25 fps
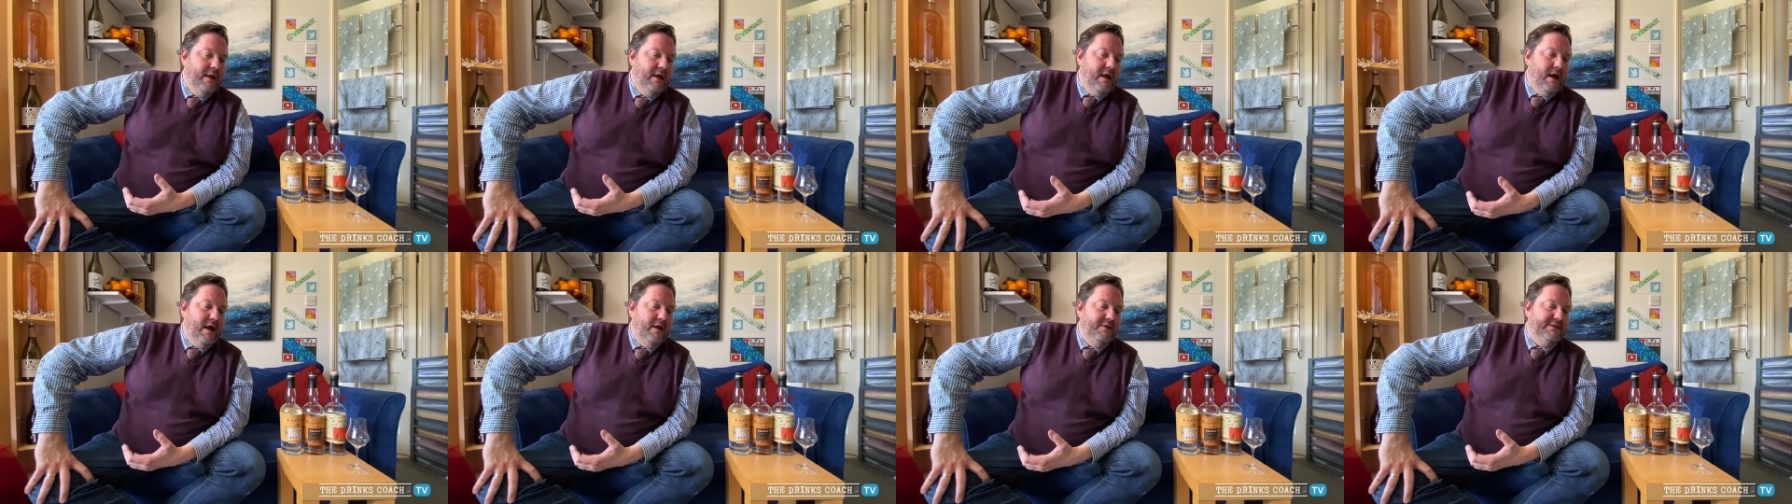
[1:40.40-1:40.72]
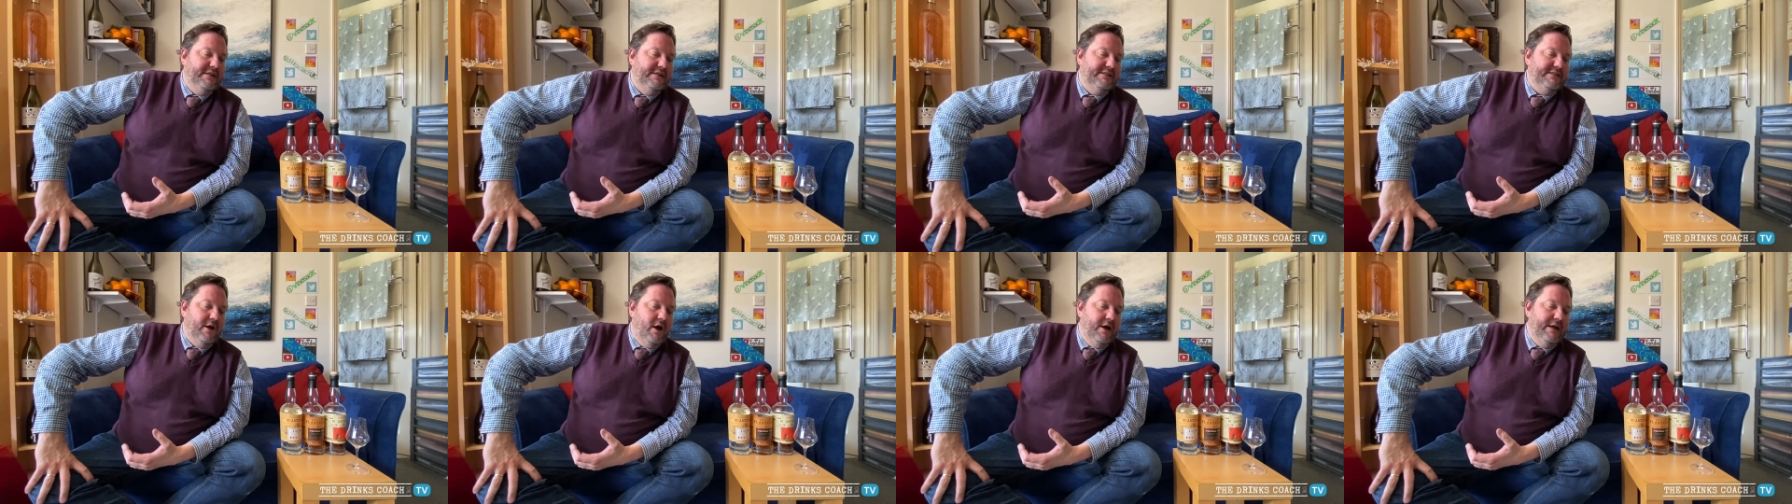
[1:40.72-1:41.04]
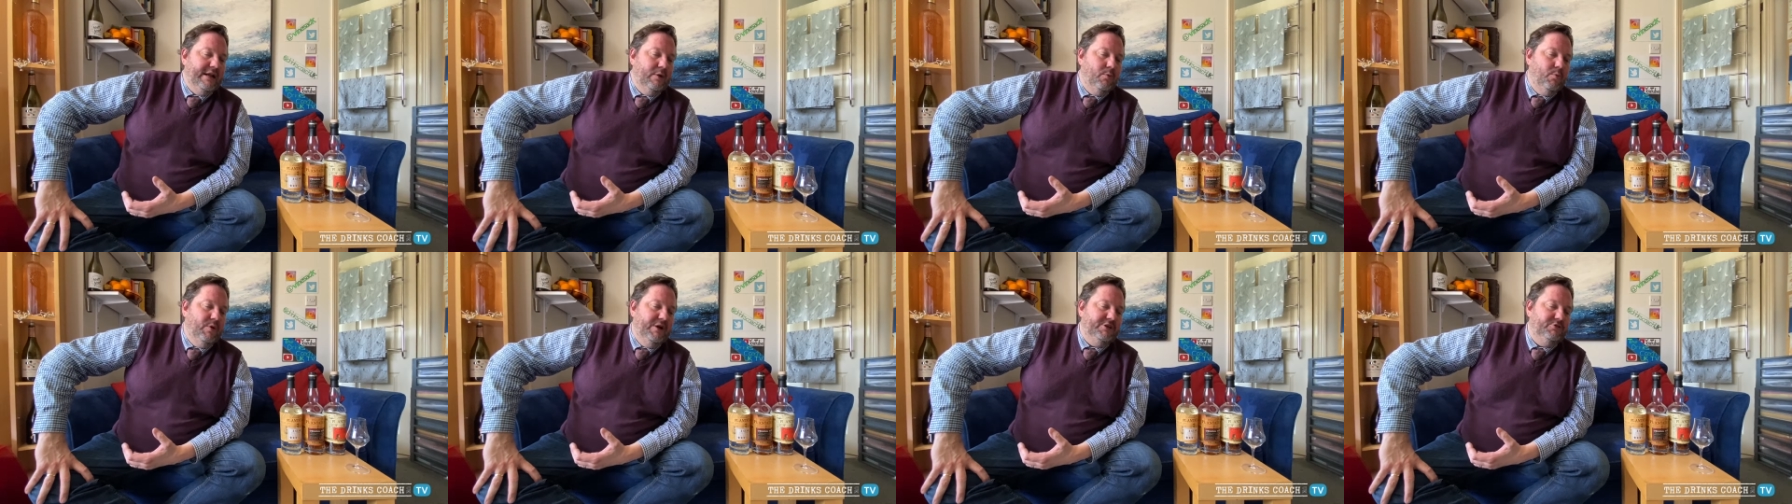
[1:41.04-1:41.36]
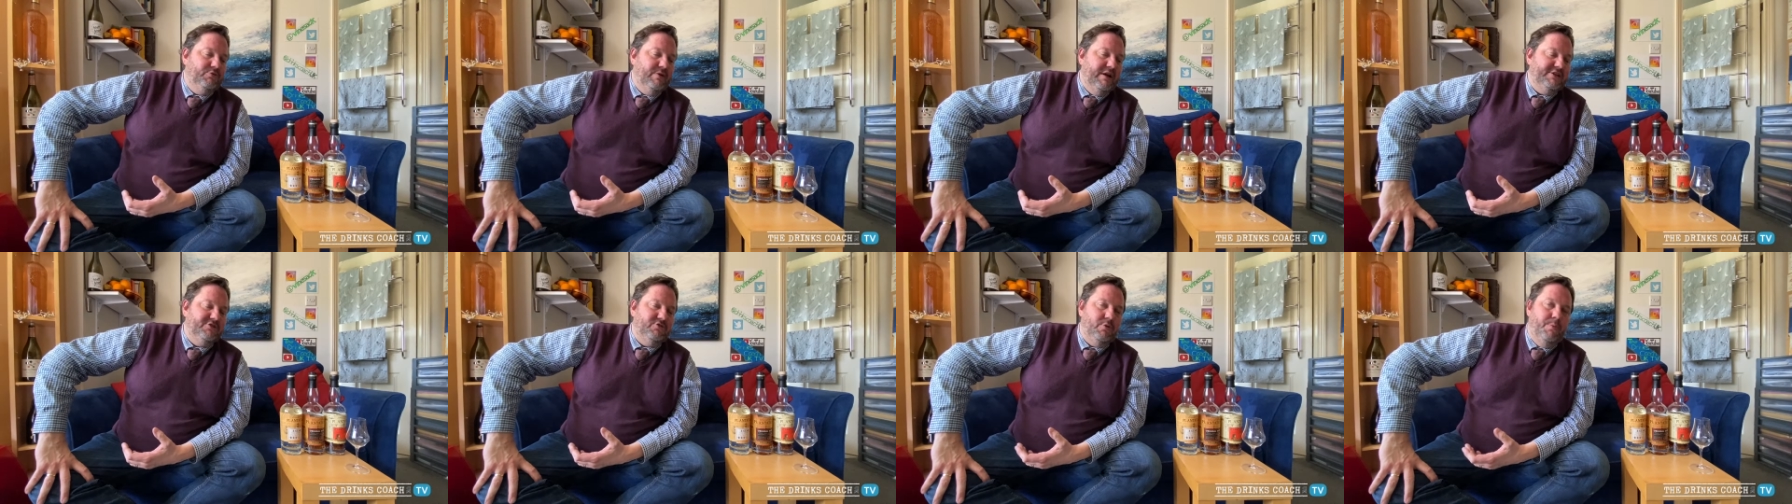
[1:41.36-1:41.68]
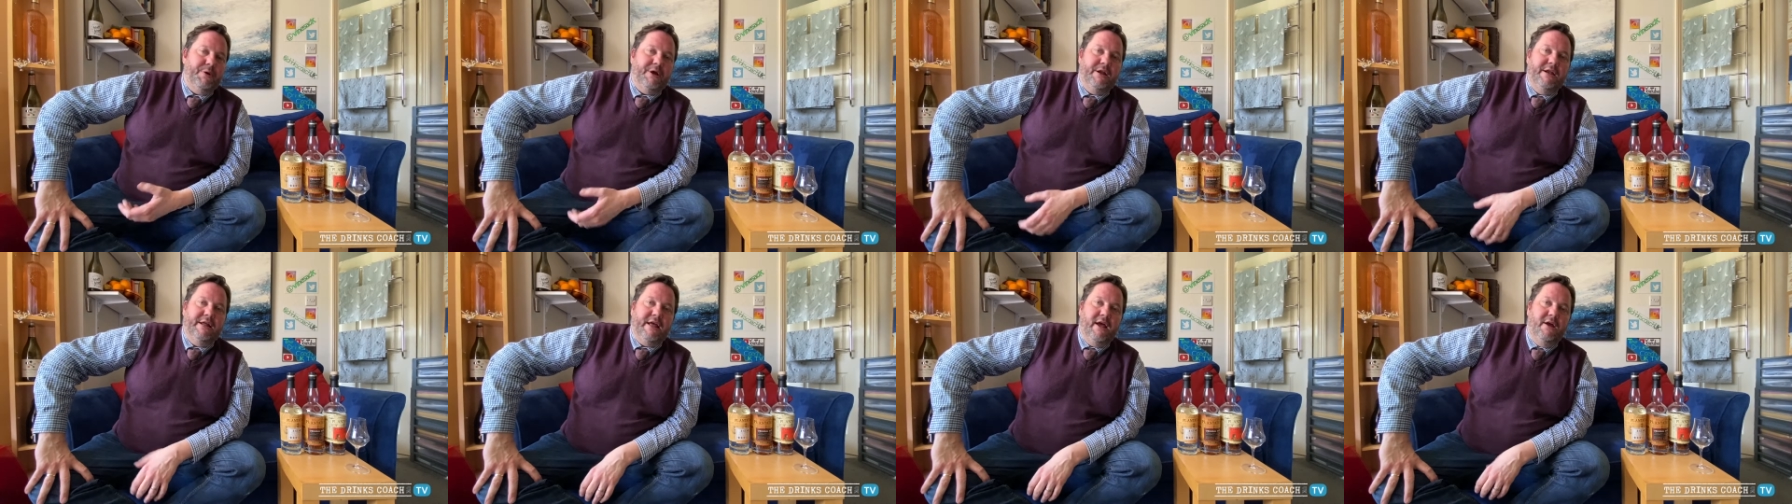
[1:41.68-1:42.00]
uh, deciding which restaurant
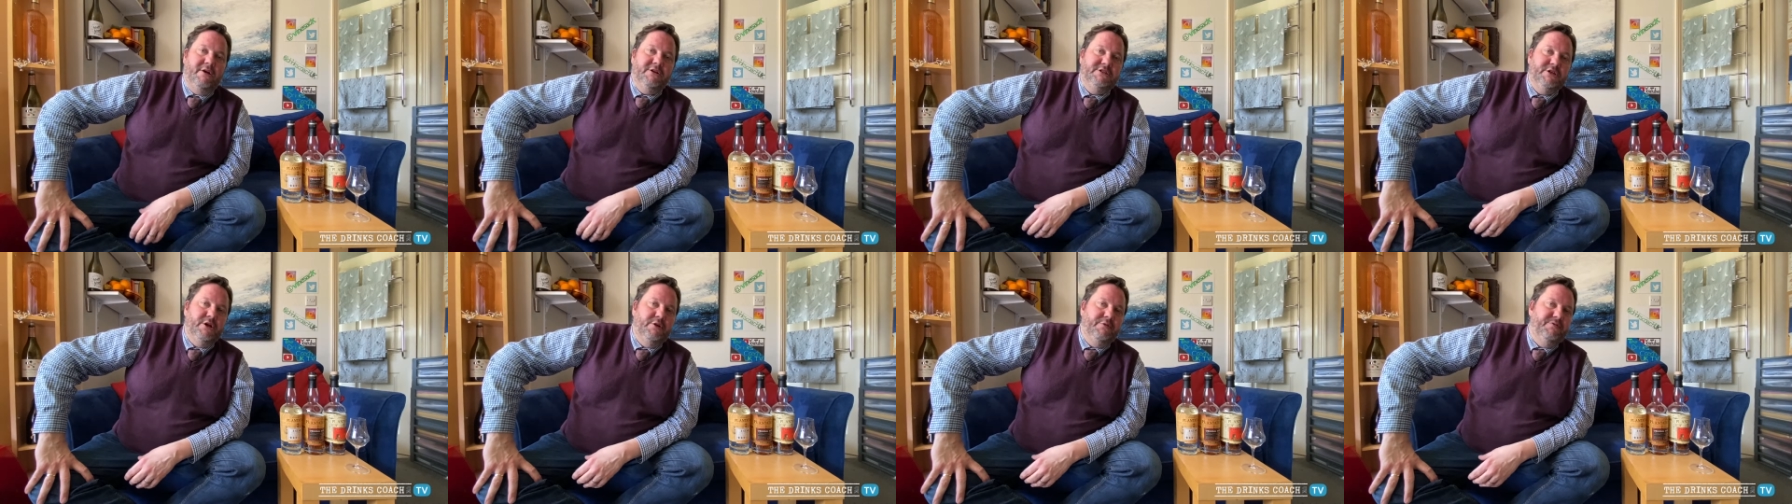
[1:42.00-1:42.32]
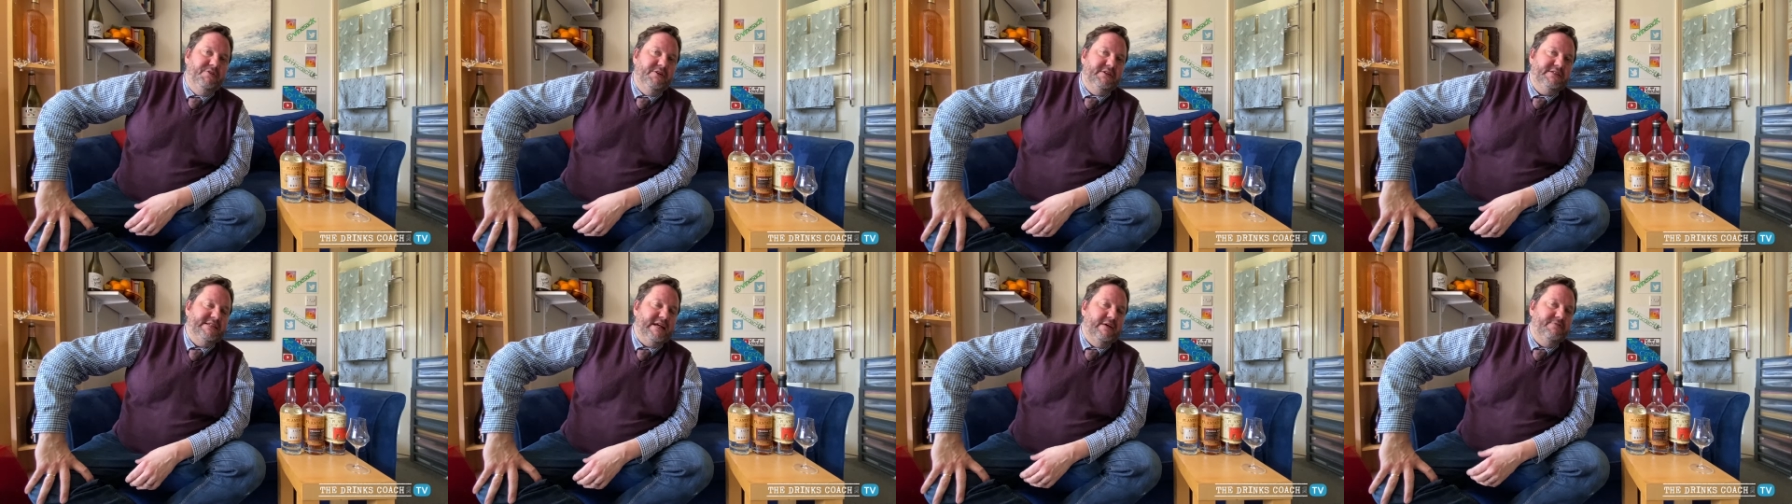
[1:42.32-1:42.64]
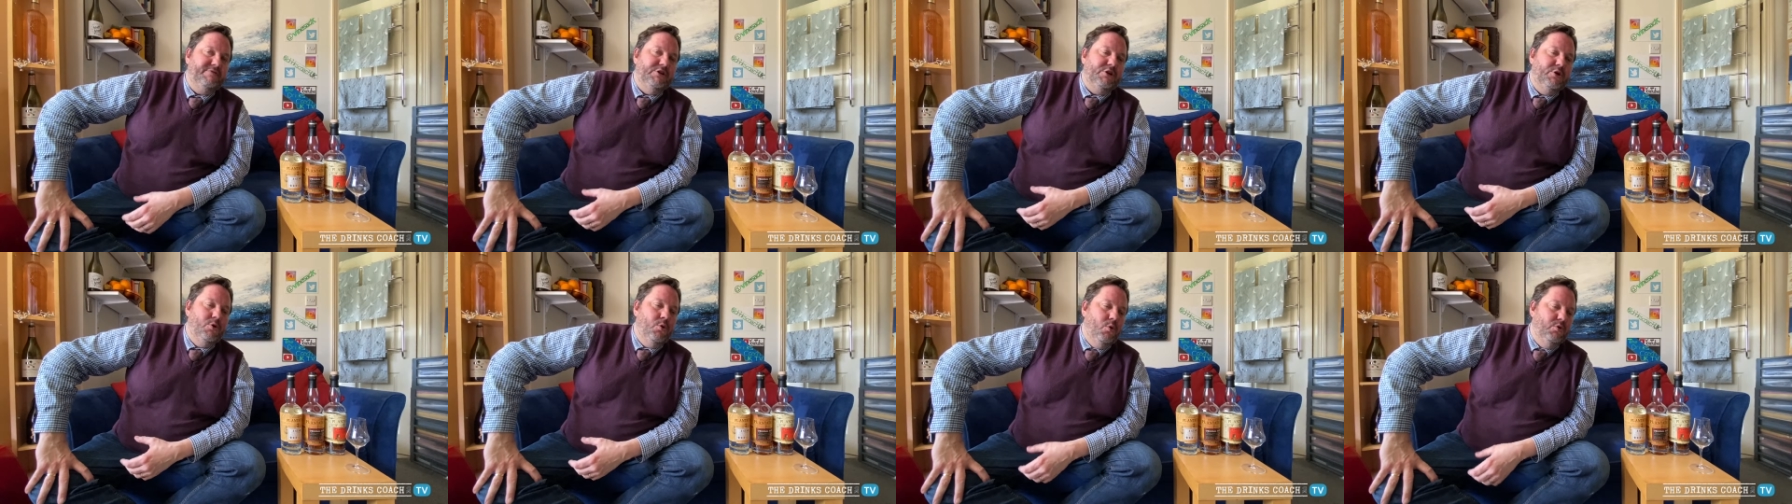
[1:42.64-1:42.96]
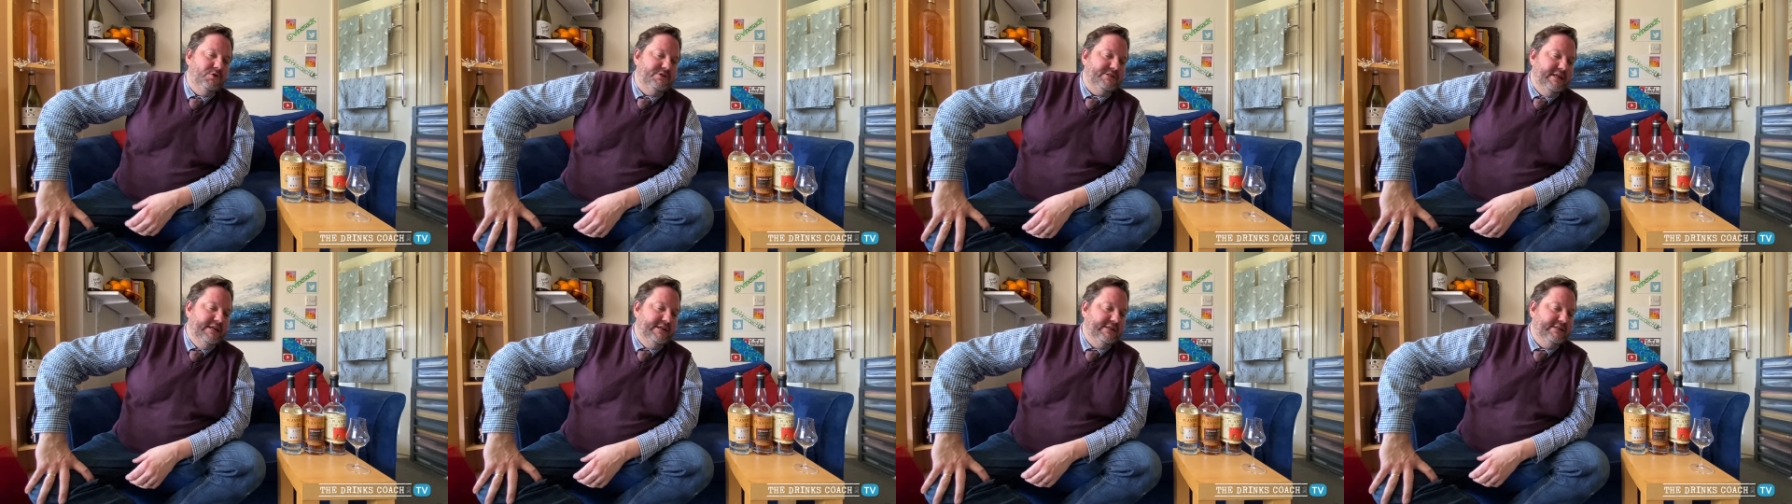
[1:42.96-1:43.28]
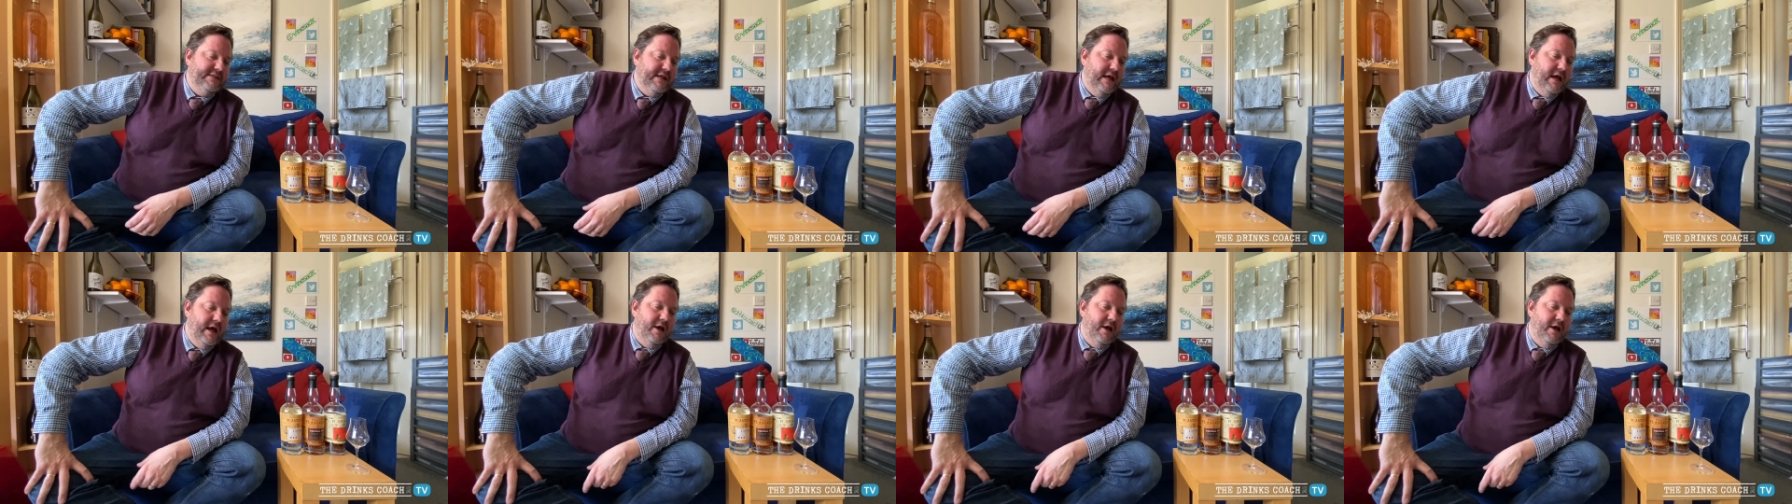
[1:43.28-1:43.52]
we're going to go to for seven courses,